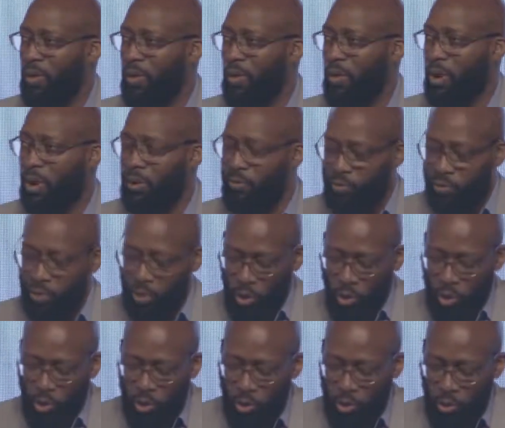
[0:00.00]
of
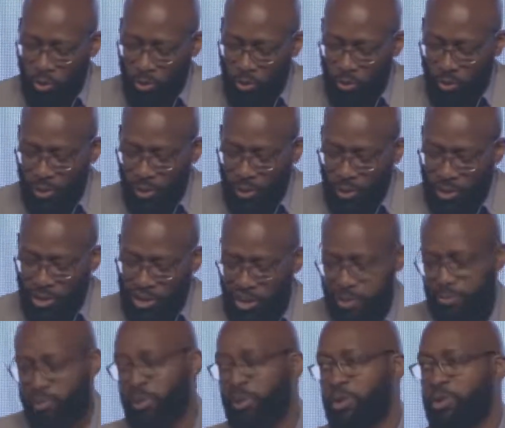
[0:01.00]
your
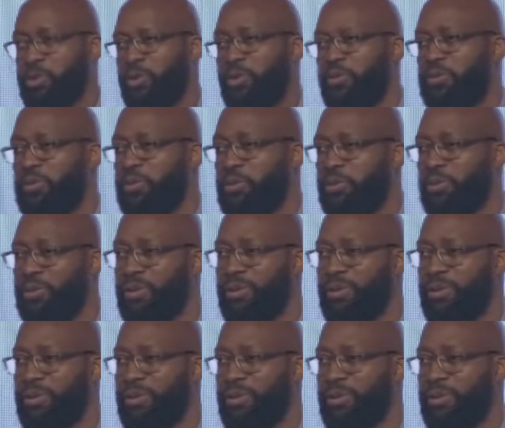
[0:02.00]
spiritual food.